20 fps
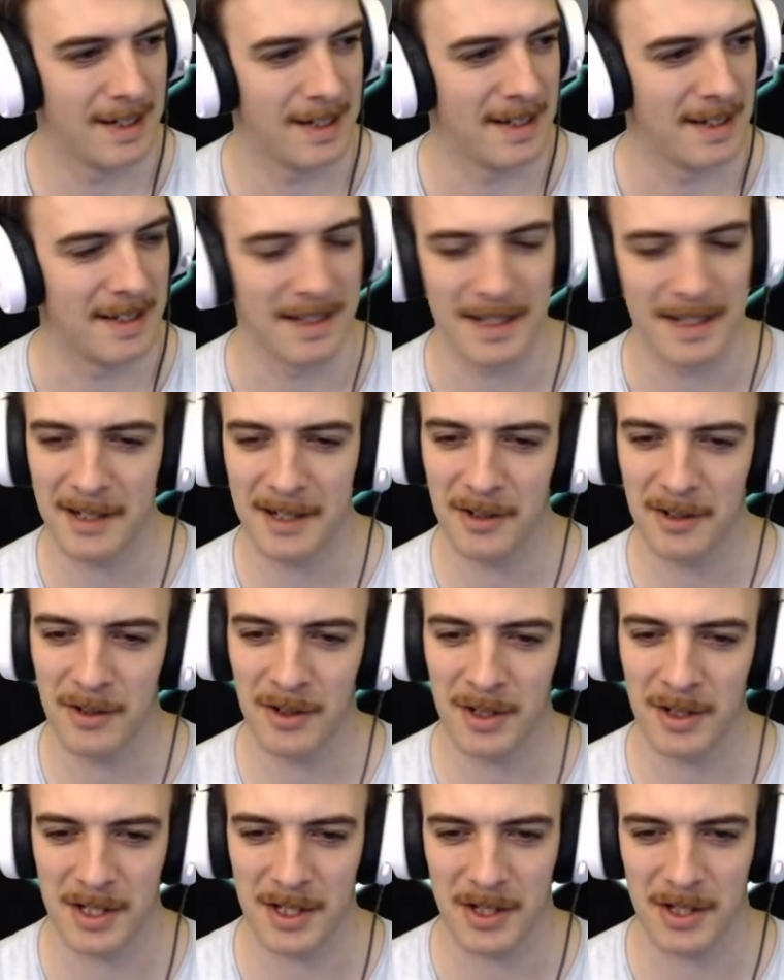Neo
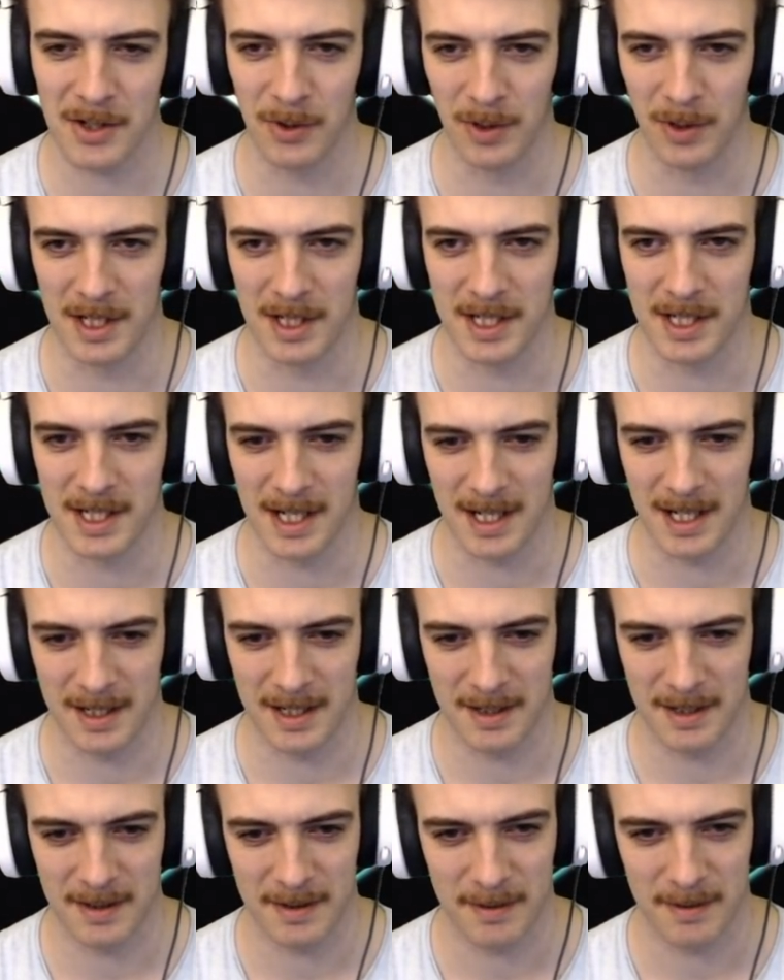Sulza
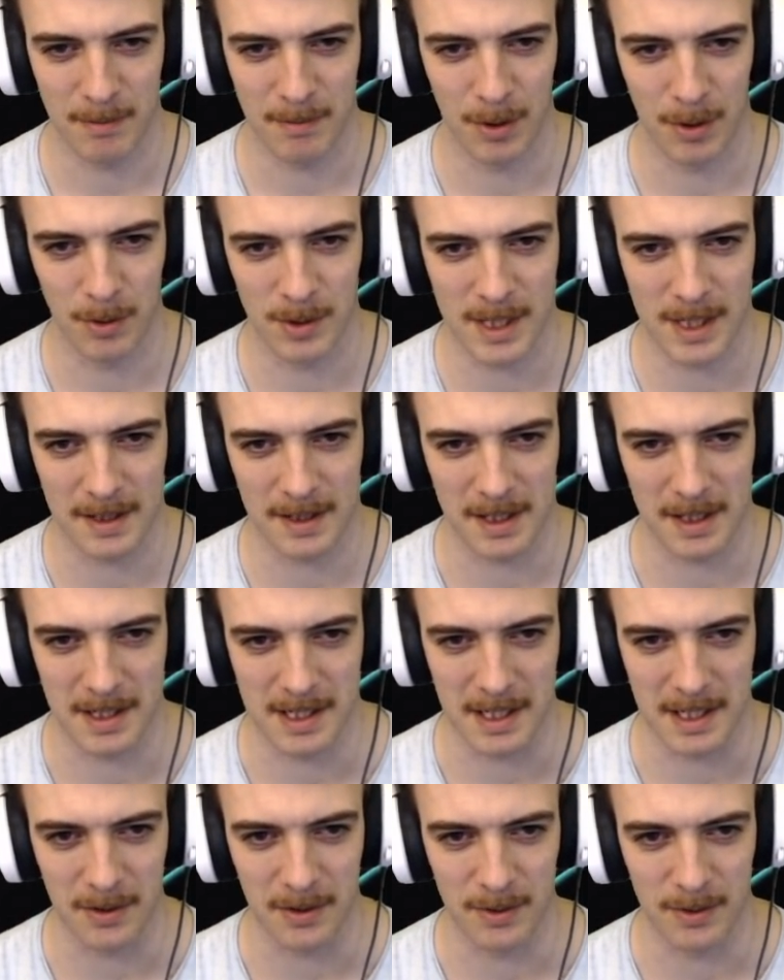pulls out the
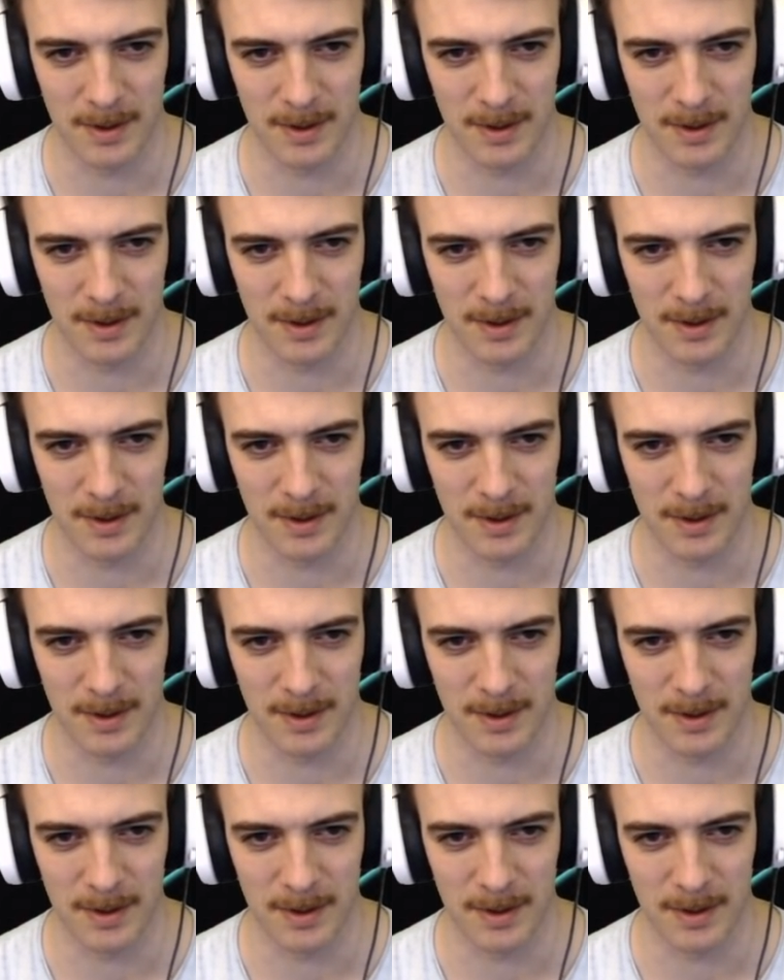deal.